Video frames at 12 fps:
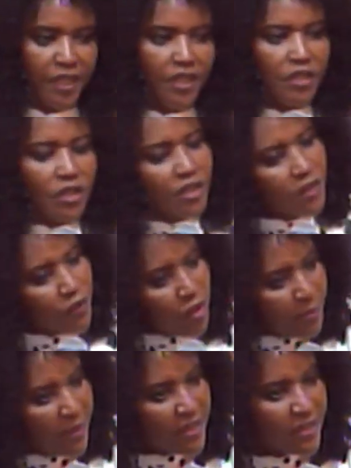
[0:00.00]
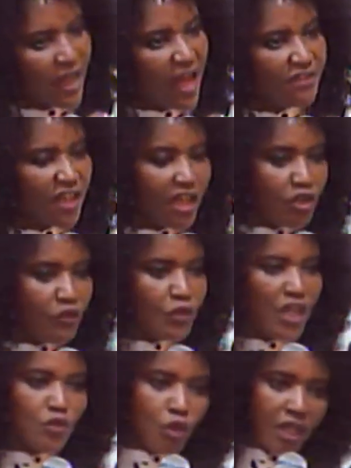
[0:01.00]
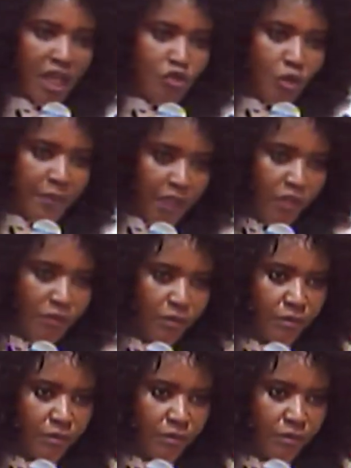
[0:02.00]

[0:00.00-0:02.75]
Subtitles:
they give you the medicine. After they give you, that's what ends up killing you.